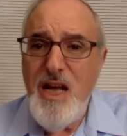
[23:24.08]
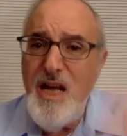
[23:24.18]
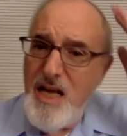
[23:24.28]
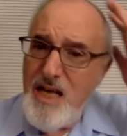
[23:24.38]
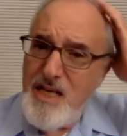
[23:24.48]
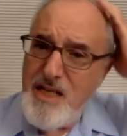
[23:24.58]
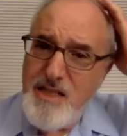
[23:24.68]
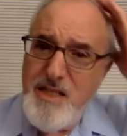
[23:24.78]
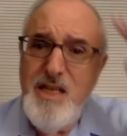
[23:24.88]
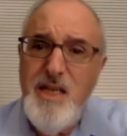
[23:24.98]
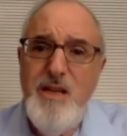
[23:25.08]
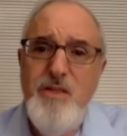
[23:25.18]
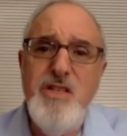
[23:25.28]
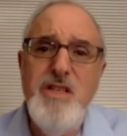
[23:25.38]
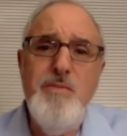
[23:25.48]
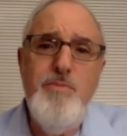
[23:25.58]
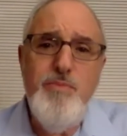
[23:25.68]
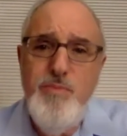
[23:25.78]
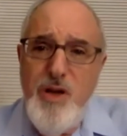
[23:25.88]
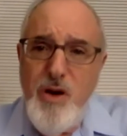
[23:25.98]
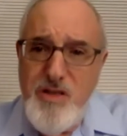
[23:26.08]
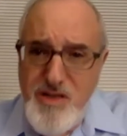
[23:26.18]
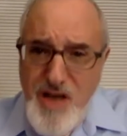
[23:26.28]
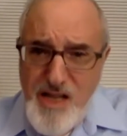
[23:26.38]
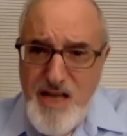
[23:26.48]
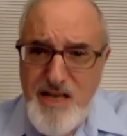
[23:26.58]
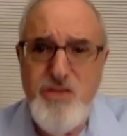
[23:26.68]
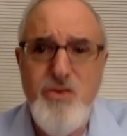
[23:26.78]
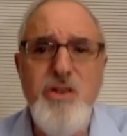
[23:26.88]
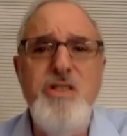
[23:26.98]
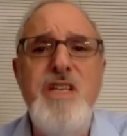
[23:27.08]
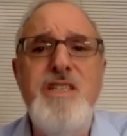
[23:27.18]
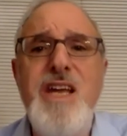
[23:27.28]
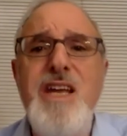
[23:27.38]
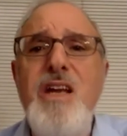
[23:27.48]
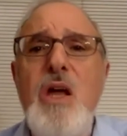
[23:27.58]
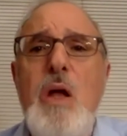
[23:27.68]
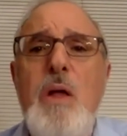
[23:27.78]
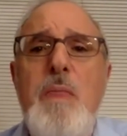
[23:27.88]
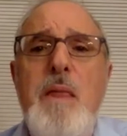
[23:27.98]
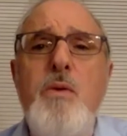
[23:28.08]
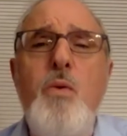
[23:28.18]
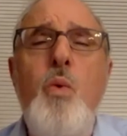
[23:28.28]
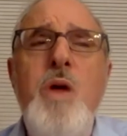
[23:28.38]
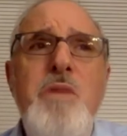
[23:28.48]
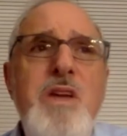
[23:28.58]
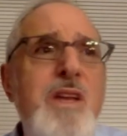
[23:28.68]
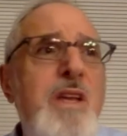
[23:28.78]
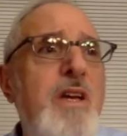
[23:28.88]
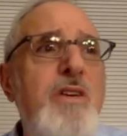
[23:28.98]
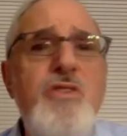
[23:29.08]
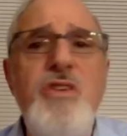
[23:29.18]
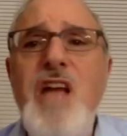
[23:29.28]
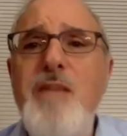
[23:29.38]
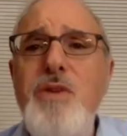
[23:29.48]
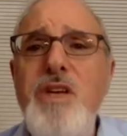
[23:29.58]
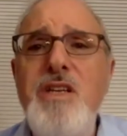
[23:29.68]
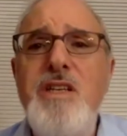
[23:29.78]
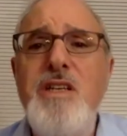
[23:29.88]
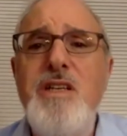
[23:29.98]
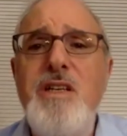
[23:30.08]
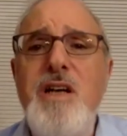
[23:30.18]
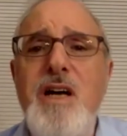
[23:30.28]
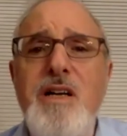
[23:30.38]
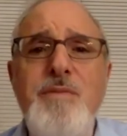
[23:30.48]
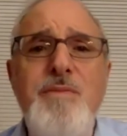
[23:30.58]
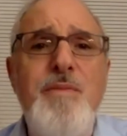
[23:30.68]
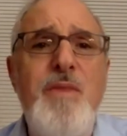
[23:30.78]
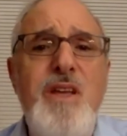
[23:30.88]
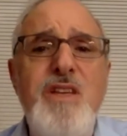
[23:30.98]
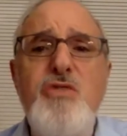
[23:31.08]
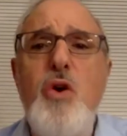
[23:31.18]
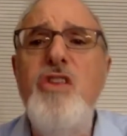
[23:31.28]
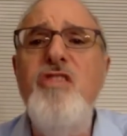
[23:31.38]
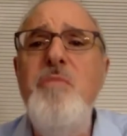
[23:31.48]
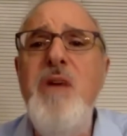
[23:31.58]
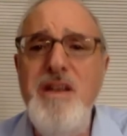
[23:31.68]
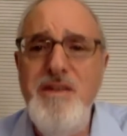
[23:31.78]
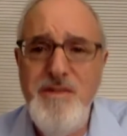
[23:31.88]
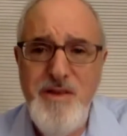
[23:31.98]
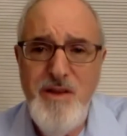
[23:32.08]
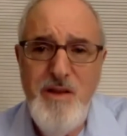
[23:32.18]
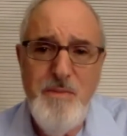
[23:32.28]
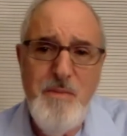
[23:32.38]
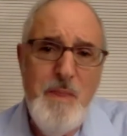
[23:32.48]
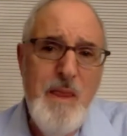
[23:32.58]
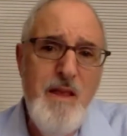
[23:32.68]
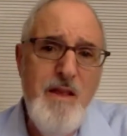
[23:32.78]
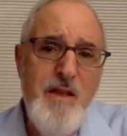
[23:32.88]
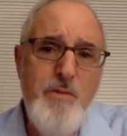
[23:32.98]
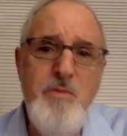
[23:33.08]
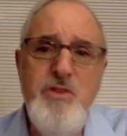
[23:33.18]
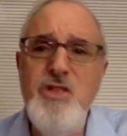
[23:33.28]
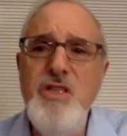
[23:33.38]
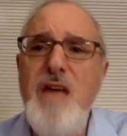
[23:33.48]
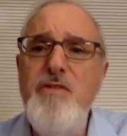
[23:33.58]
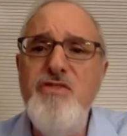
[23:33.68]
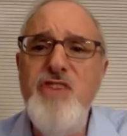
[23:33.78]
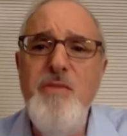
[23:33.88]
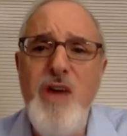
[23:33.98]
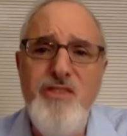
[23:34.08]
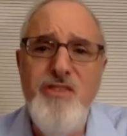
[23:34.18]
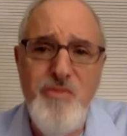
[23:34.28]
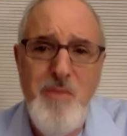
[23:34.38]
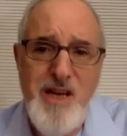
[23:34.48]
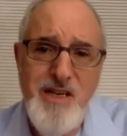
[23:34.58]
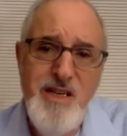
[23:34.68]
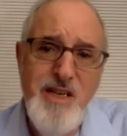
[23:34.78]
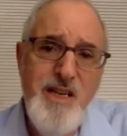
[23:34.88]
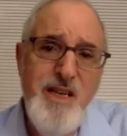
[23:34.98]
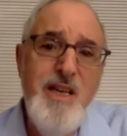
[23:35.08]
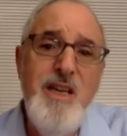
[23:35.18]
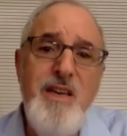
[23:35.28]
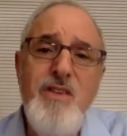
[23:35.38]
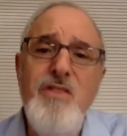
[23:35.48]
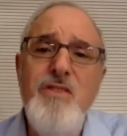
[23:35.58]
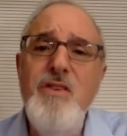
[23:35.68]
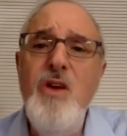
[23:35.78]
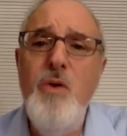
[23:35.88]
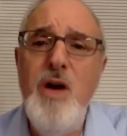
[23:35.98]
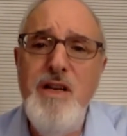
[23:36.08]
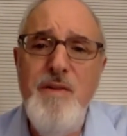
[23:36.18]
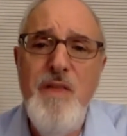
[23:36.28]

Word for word: Ah, there's a there are halachic sources that say women should not be in uh, control of men women shouldn't have the same rights as men. He says, you know what?